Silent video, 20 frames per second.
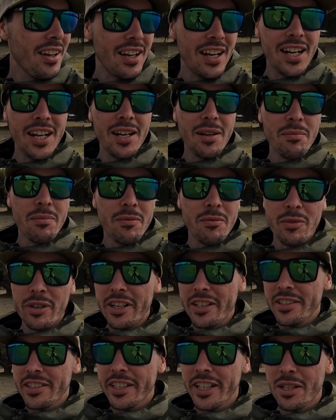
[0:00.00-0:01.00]

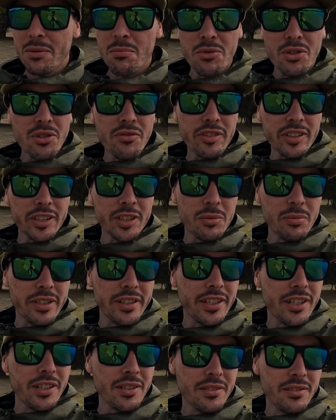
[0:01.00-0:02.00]
We're actually going to move a little
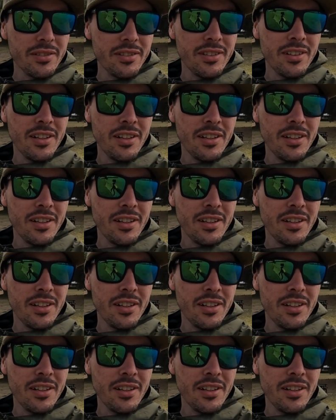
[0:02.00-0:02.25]
bit though.